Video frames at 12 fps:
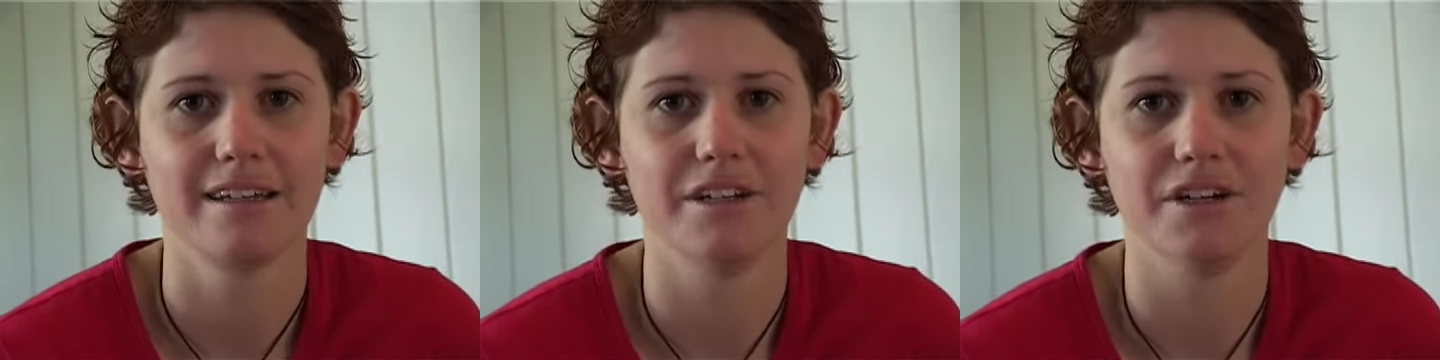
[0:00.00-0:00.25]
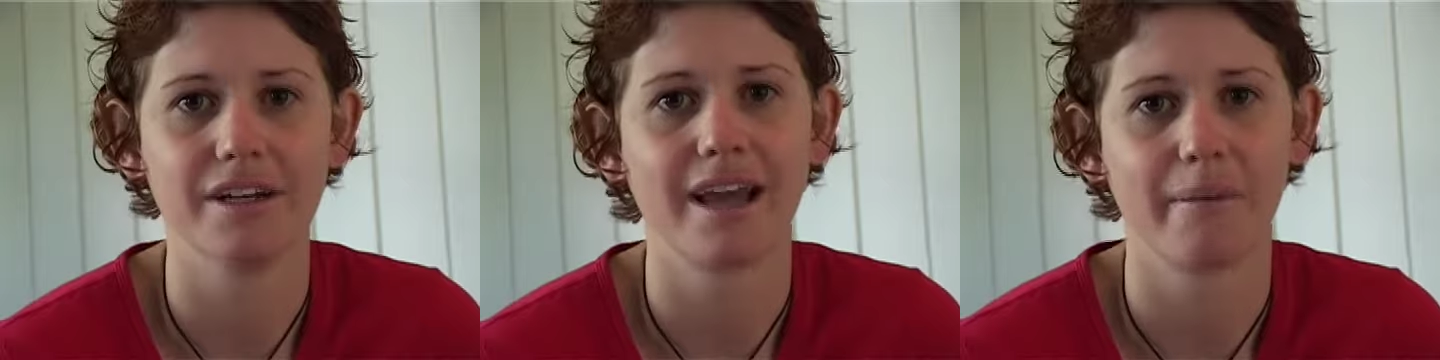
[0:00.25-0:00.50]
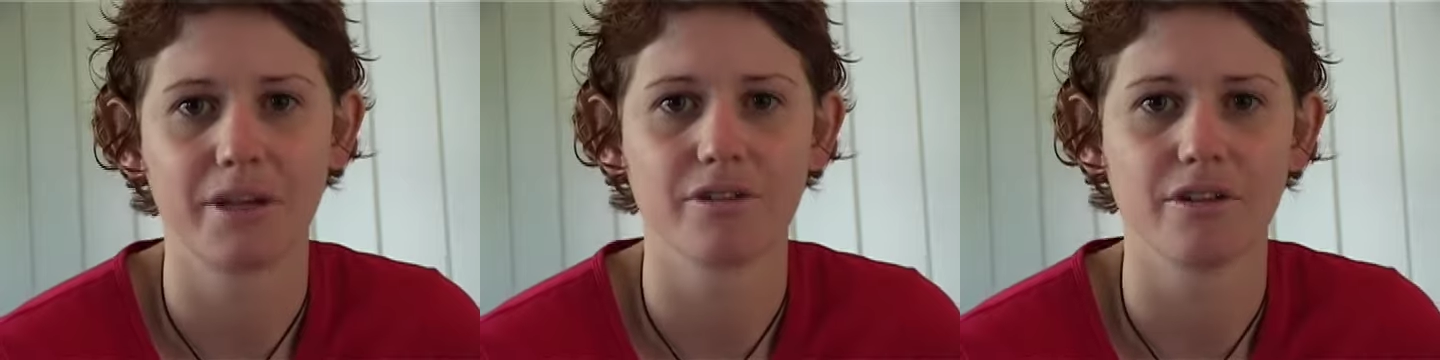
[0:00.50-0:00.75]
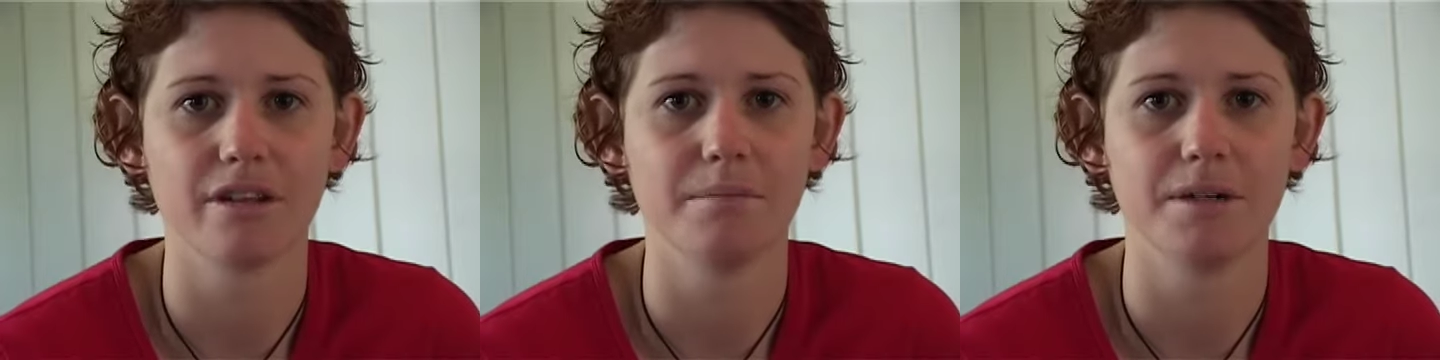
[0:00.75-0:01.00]
you know, coming
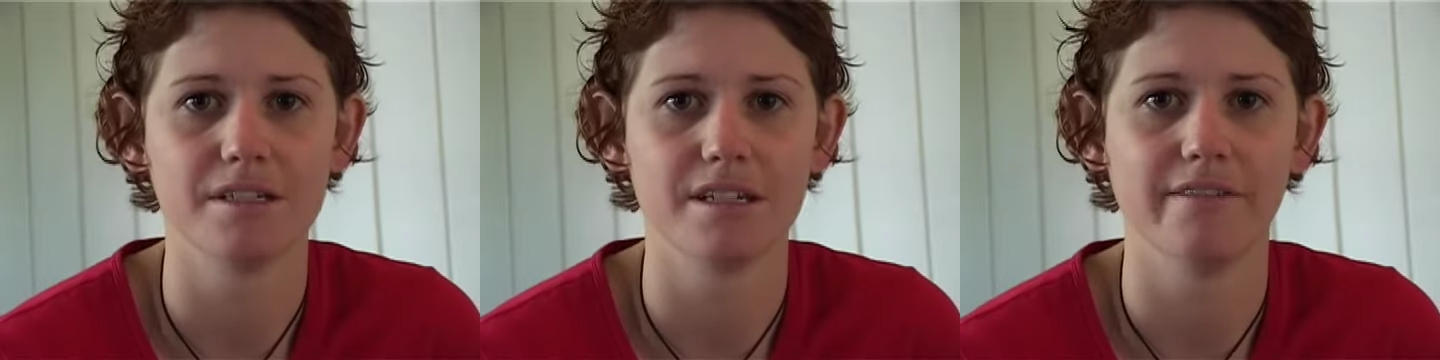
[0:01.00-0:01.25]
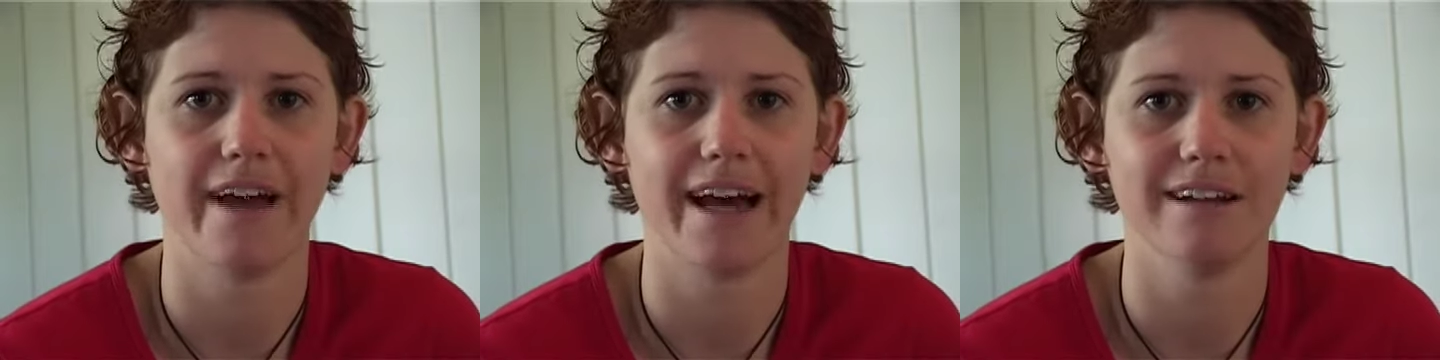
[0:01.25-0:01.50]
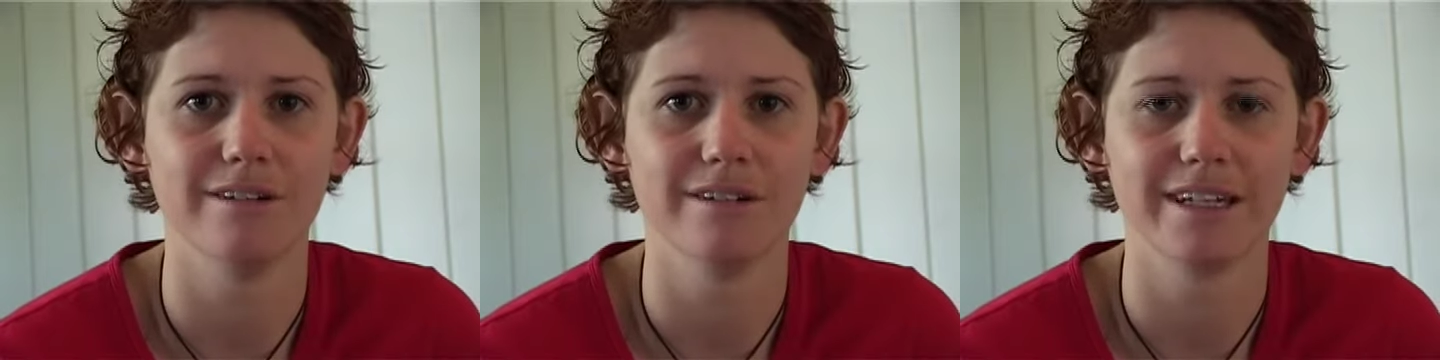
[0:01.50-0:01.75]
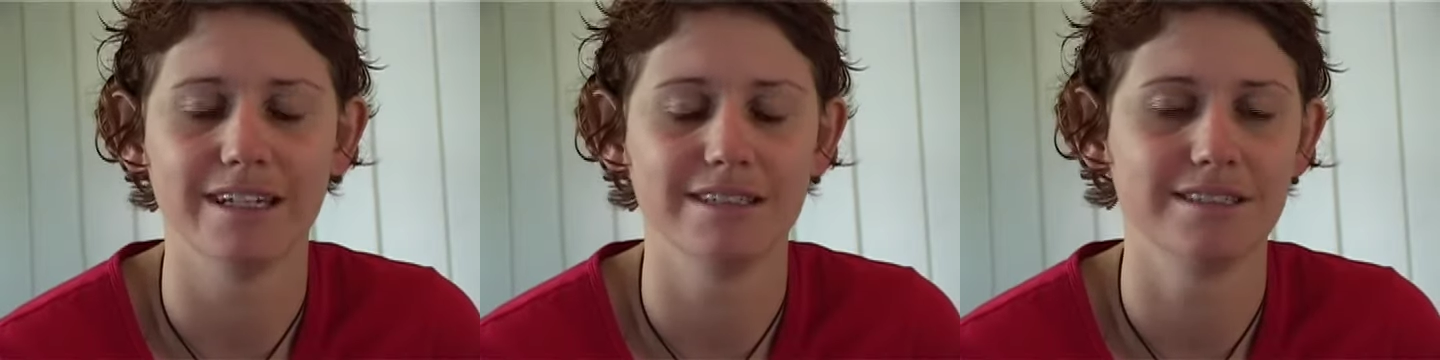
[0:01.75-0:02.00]
through with a positive
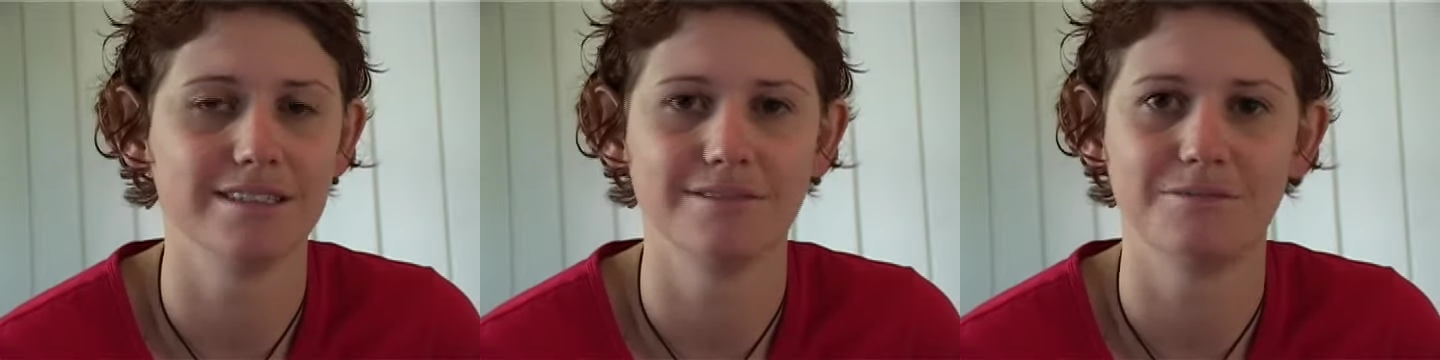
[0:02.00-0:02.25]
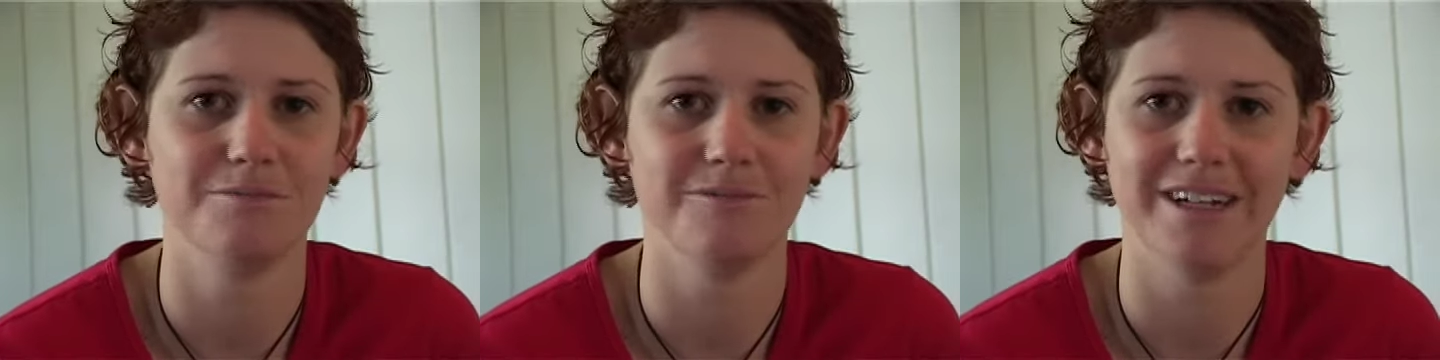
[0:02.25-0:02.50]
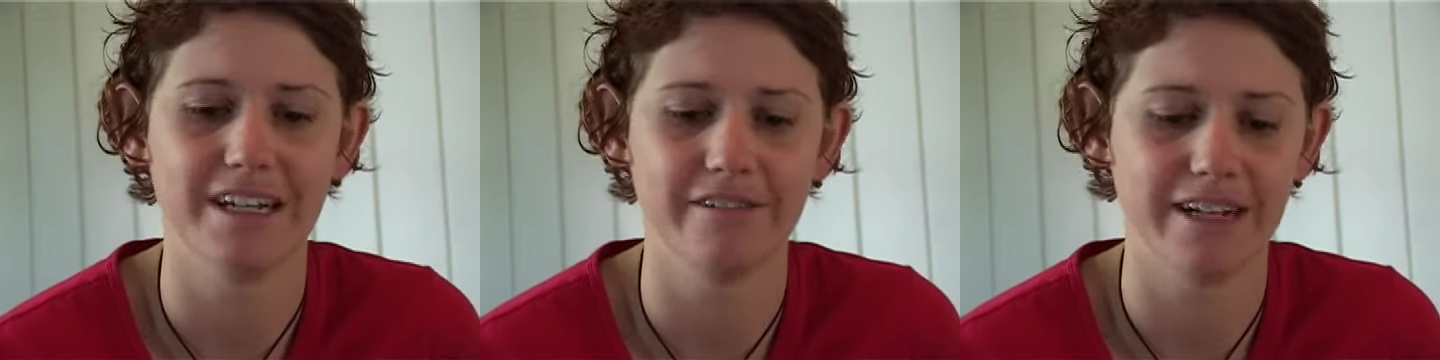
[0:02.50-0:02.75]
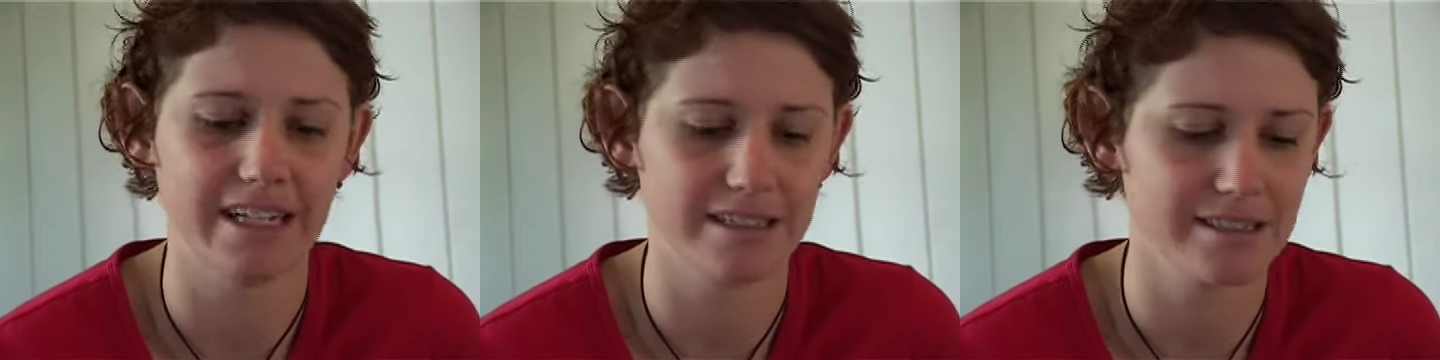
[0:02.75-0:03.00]
outlook is really,
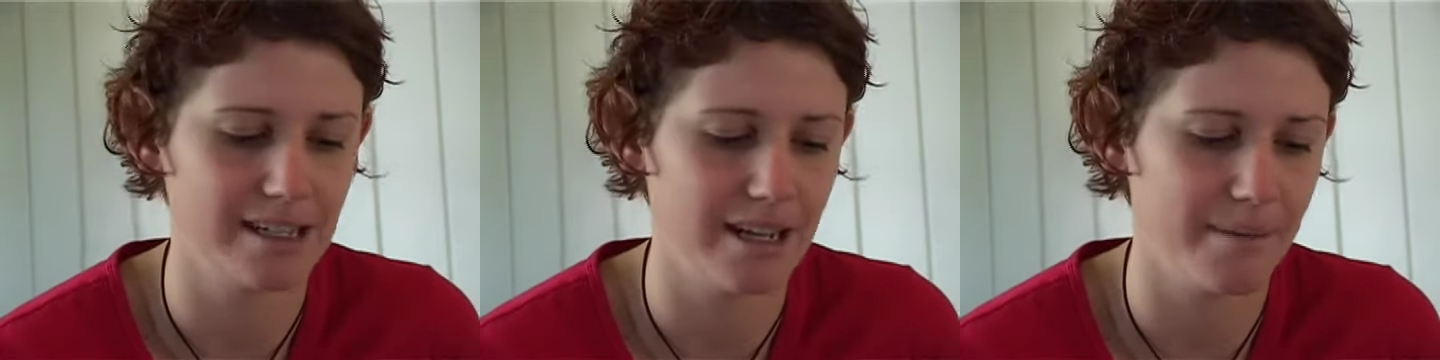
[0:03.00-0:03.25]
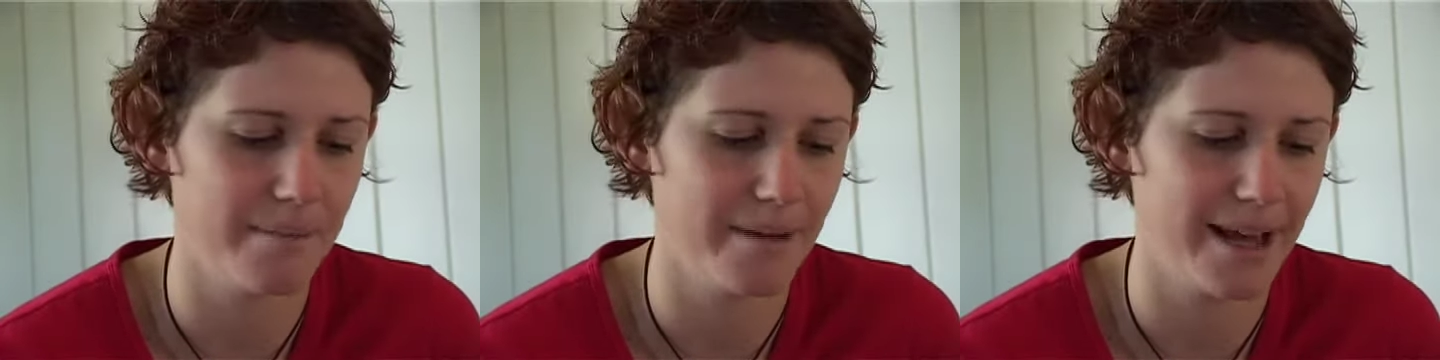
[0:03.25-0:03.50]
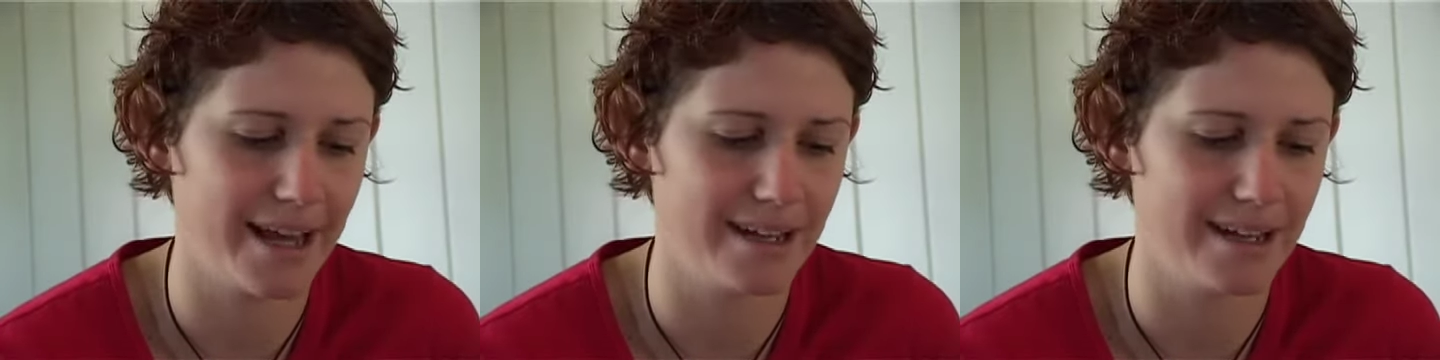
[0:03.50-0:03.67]
really slim.